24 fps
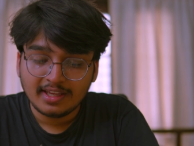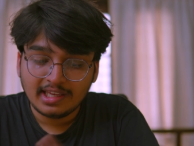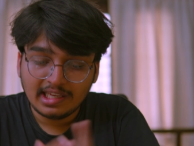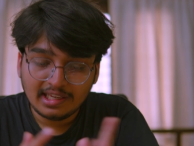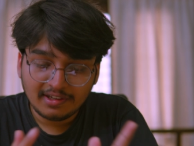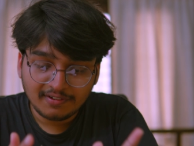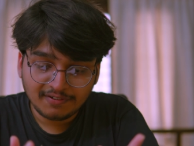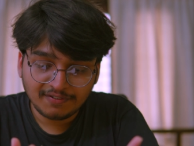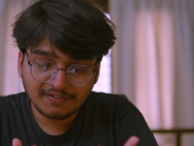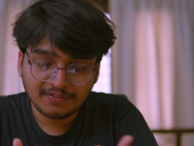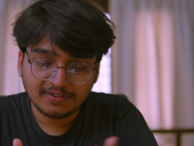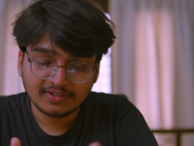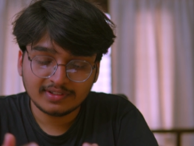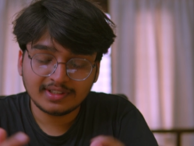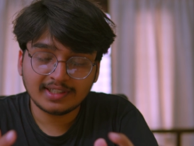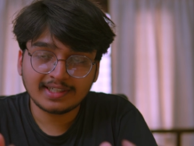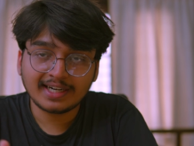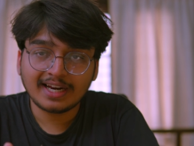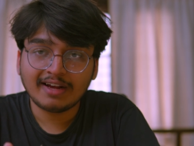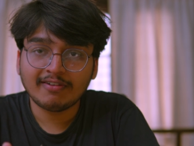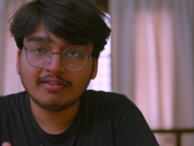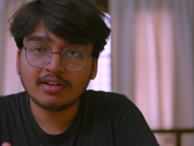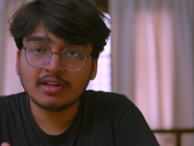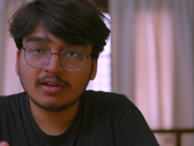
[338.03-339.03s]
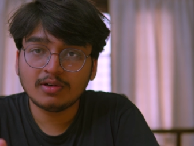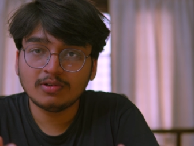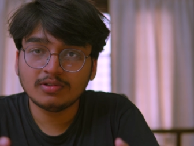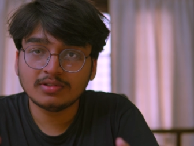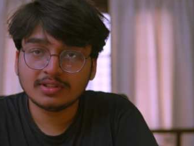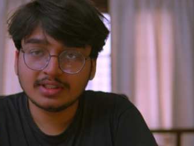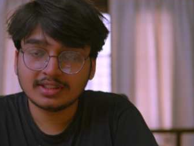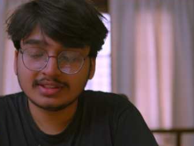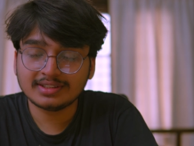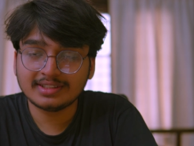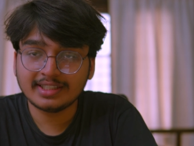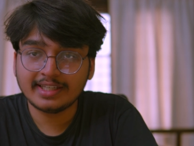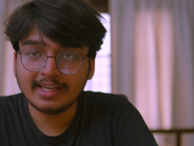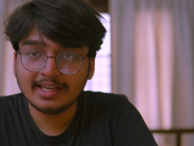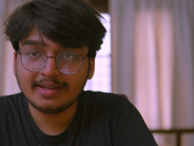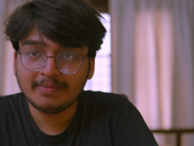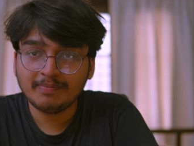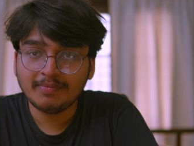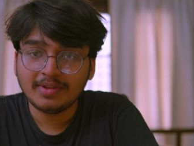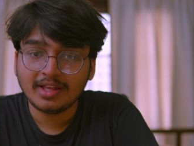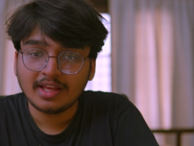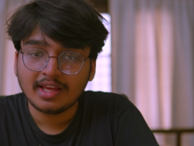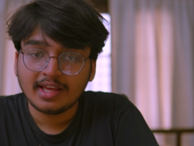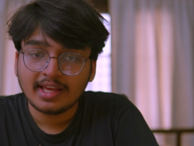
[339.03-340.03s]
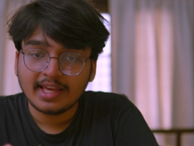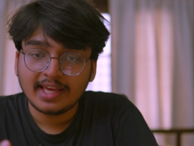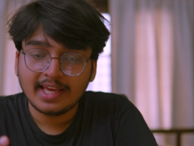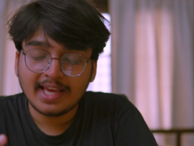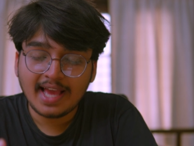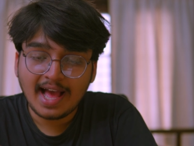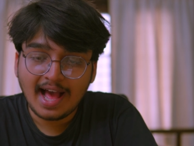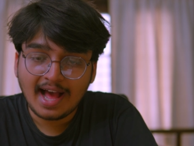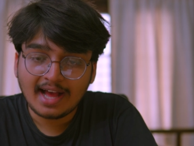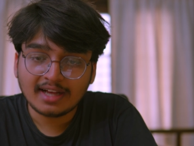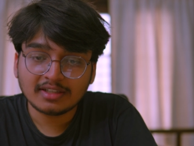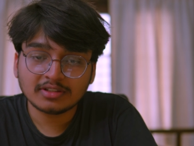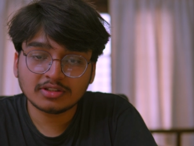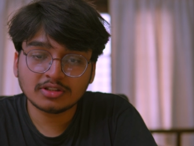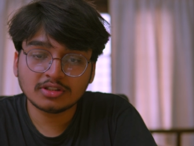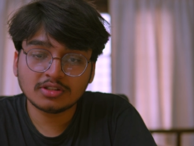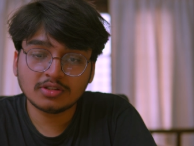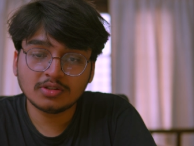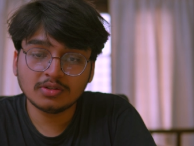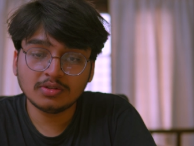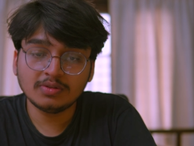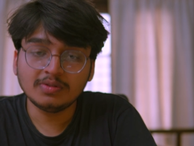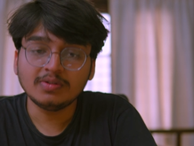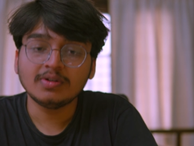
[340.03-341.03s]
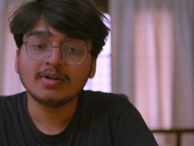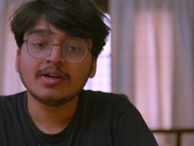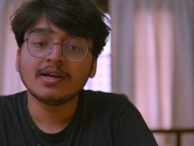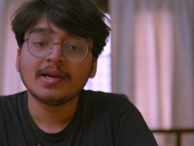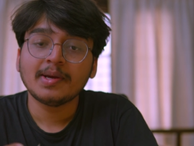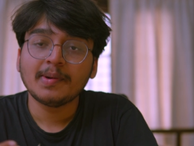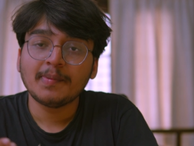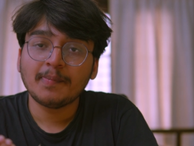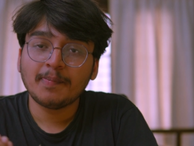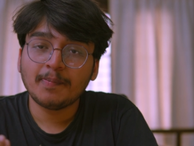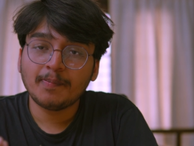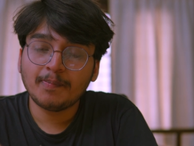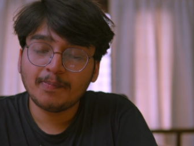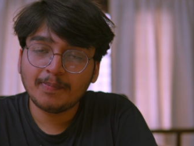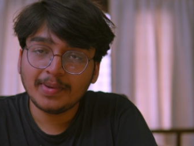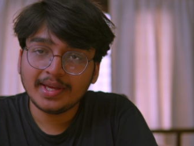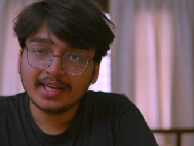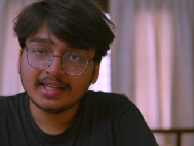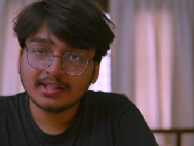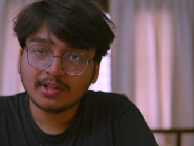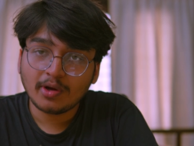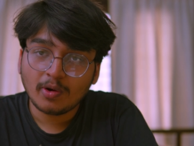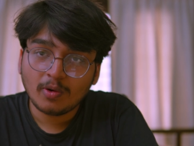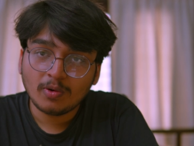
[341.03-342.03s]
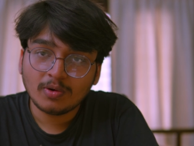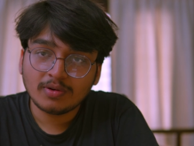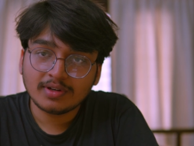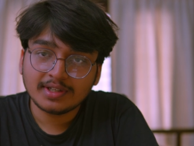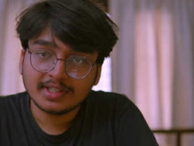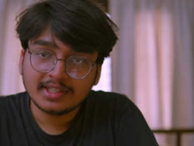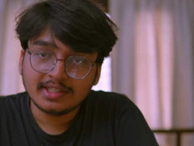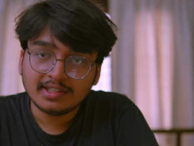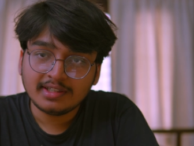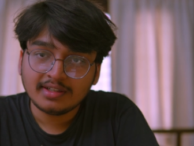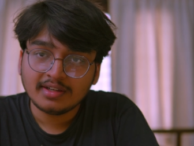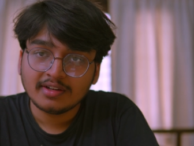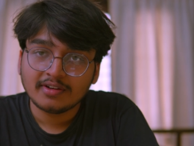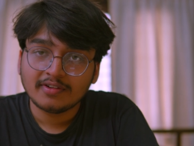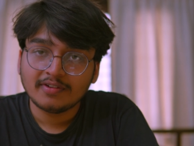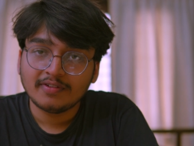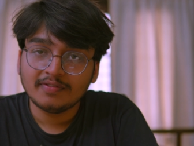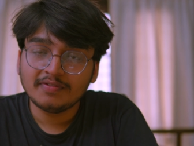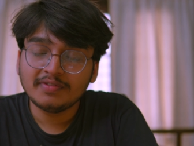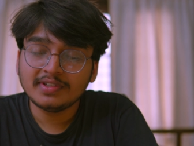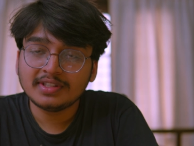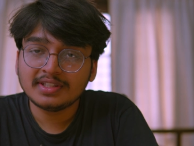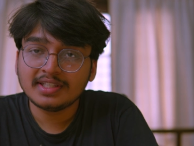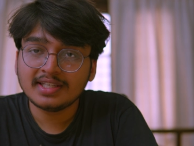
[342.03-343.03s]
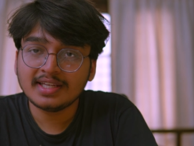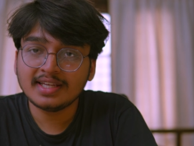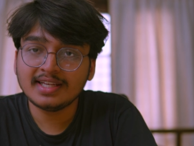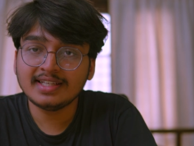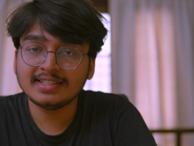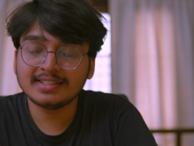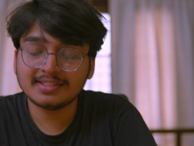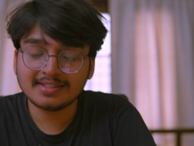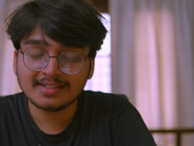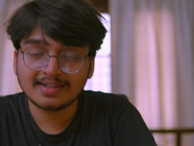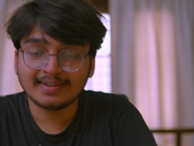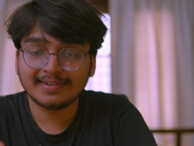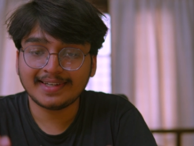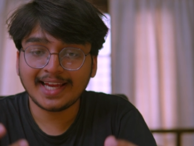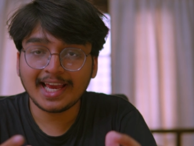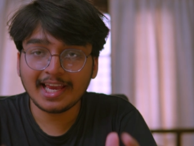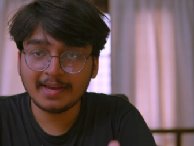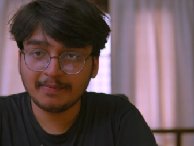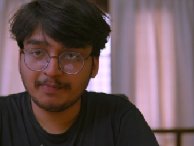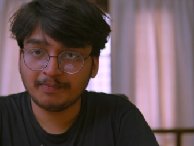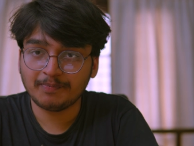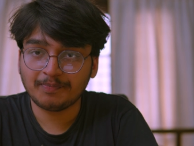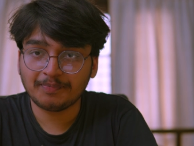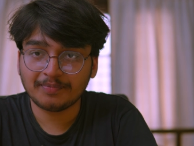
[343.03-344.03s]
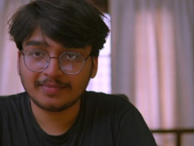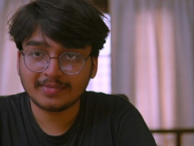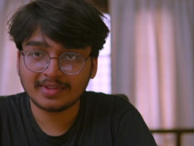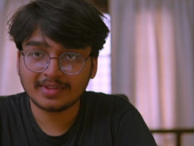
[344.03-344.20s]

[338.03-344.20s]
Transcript: If the traveler loses the game, he has to pay the owner with his time.